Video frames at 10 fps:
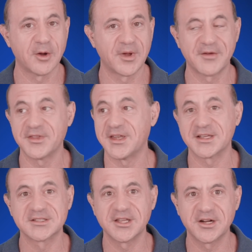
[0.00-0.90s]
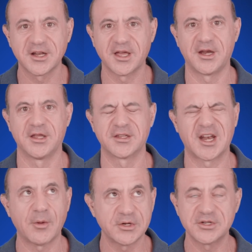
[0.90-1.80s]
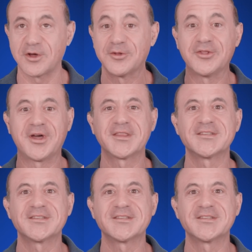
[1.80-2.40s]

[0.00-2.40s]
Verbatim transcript: whatever the next clear night is, and I want you to go look at the